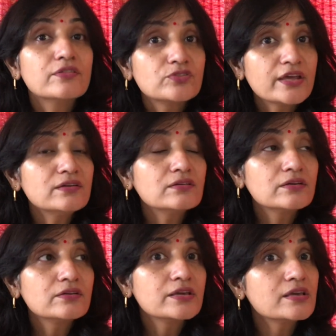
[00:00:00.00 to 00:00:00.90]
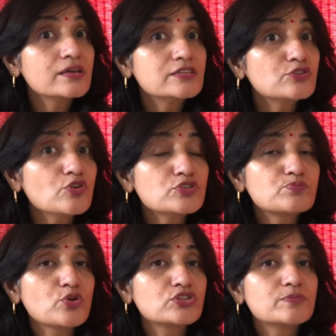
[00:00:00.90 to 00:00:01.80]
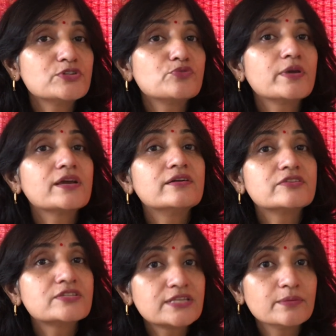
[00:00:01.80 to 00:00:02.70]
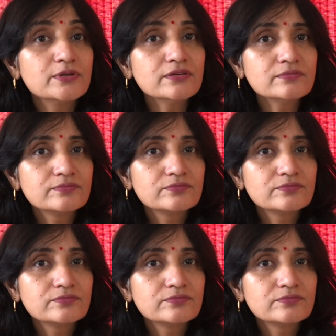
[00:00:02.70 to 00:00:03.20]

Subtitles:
Then is it not possible to make her stable?